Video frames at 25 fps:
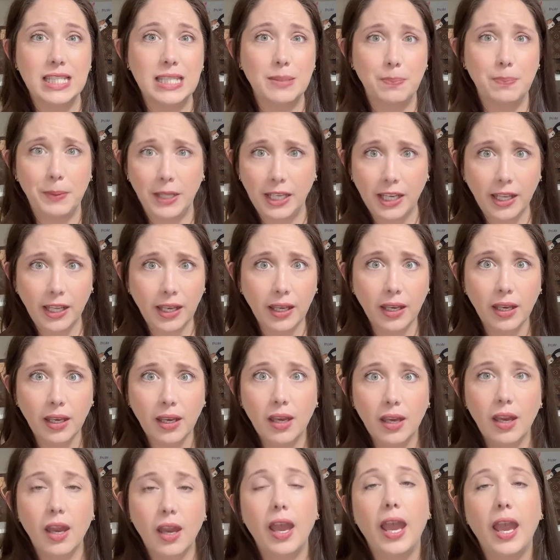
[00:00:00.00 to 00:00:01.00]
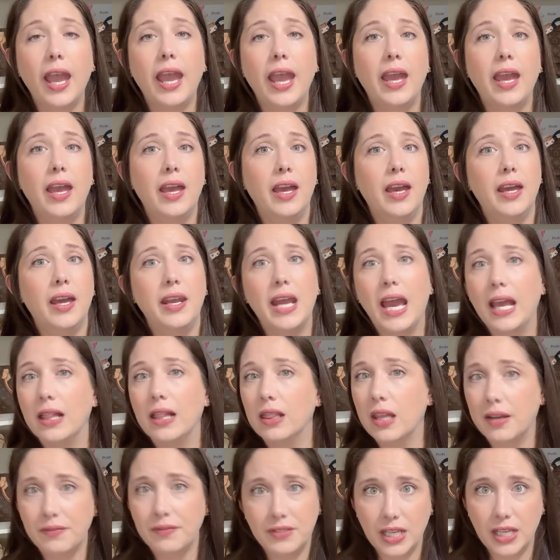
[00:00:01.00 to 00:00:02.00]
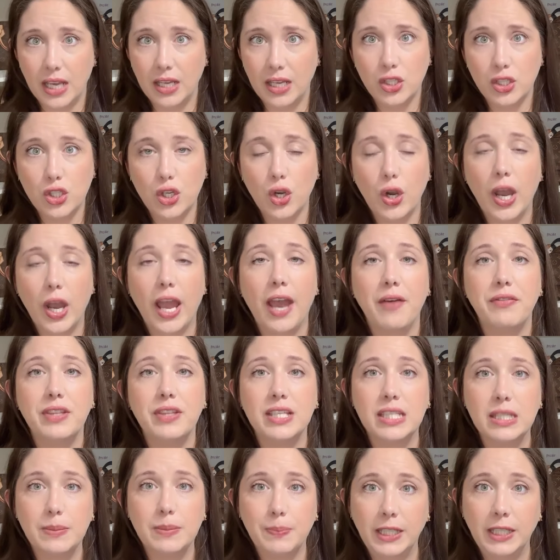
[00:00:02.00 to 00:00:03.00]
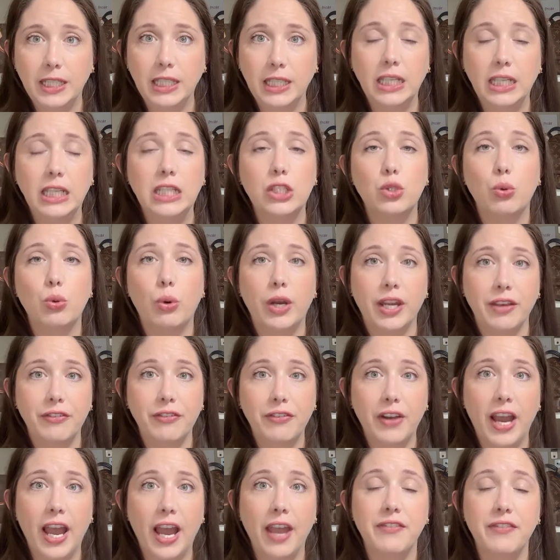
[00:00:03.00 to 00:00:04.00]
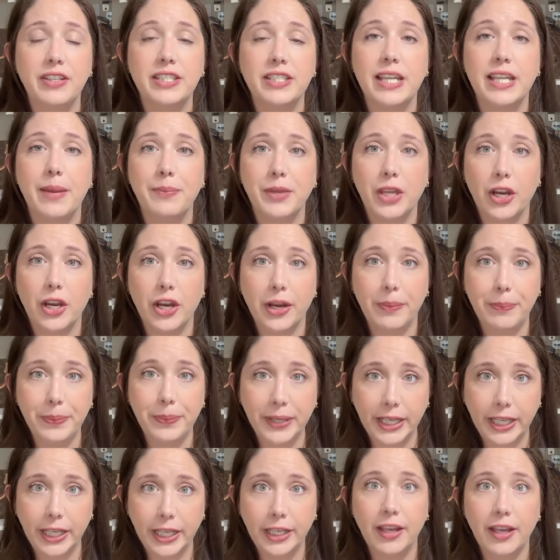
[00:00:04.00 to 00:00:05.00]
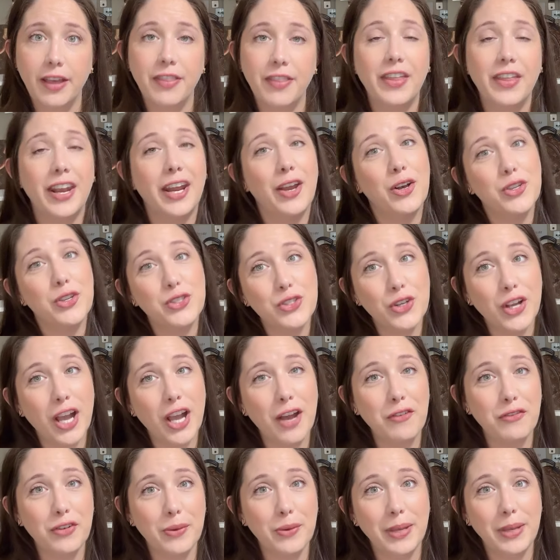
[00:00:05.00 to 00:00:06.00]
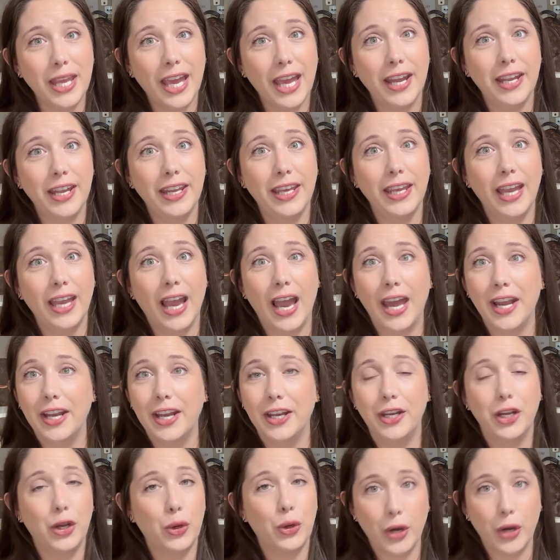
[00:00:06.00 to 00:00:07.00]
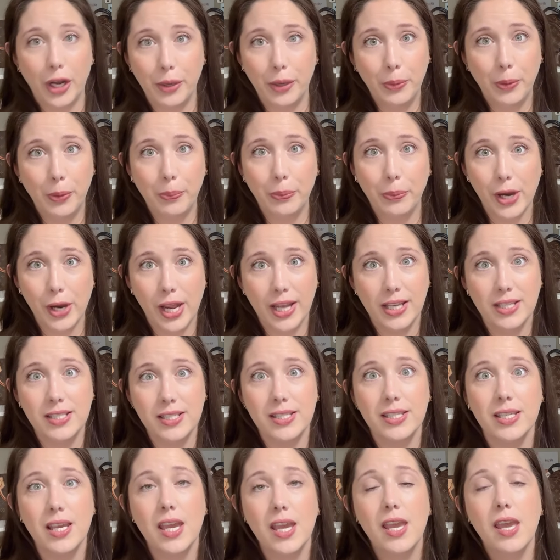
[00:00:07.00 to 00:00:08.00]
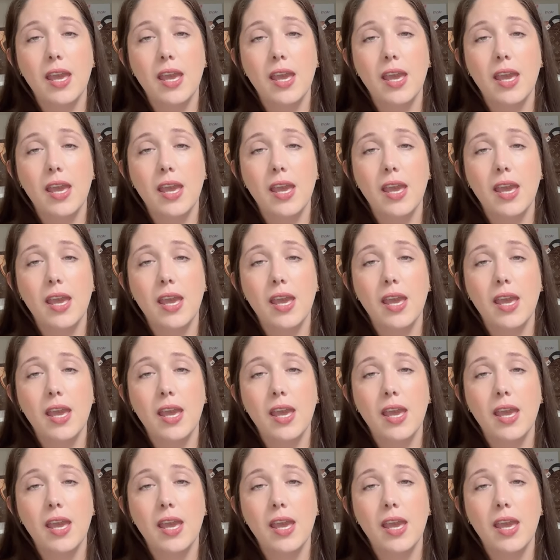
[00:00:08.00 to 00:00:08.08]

Speedy and I loved it. So I have the Speedy 25 in Demiara Bean that I also got from Candy at an incredible price.